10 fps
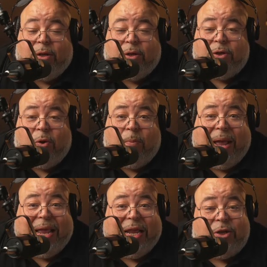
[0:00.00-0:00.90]
So my
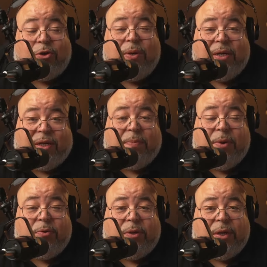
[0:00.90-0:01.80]
history is in
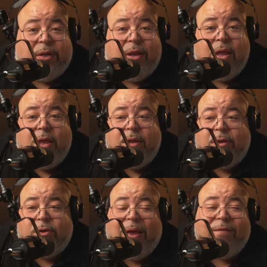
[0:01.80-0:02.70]
music.
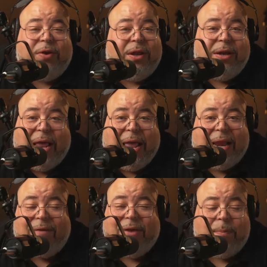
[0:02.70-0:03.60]
So I've done that.
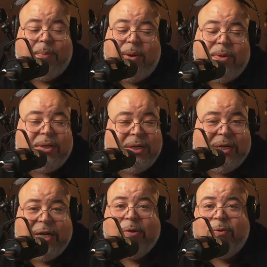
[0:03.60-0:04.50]
I've had publishing
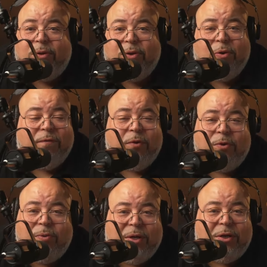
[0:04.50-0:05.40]
deals,
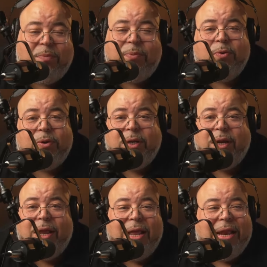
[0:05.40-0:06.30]
universal
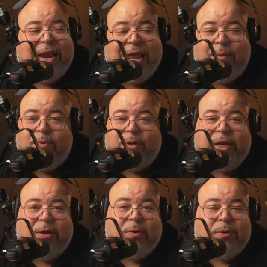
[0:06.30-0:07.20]
distribution, label
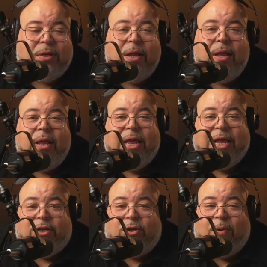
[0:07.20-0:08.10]
deals.
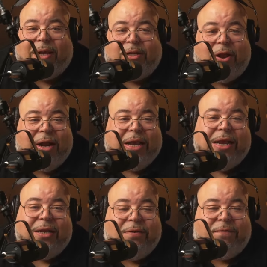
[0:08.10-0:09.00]
And so I started
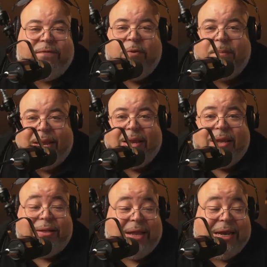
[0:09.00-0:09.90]
getting into filmmaking
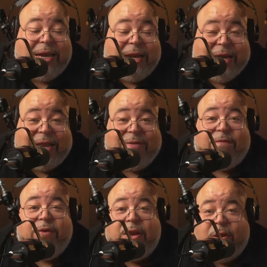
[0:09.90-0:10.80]
because I needed to get
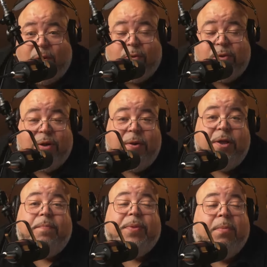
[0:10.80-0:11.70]
videos
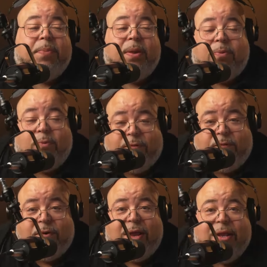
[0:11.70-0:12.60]
and people were
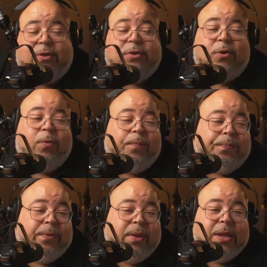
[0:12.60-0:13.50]
fronting. So
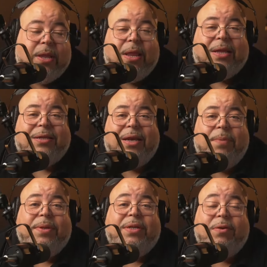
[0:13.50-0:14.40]
I said, let
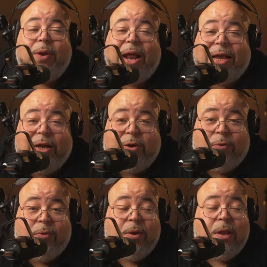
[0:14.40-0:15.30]
me see what I can
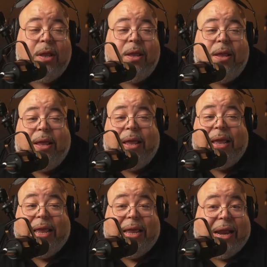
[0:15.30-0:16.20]
do
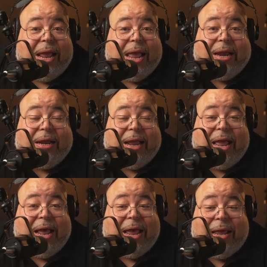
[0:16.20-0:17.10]
and I had a
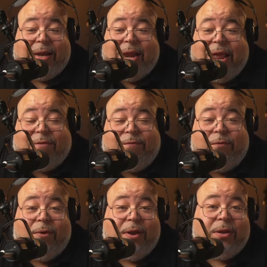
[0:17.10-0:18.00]
I had an act
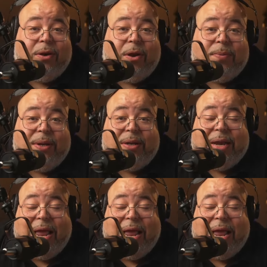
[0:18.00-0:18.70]
for it. You know what I mean?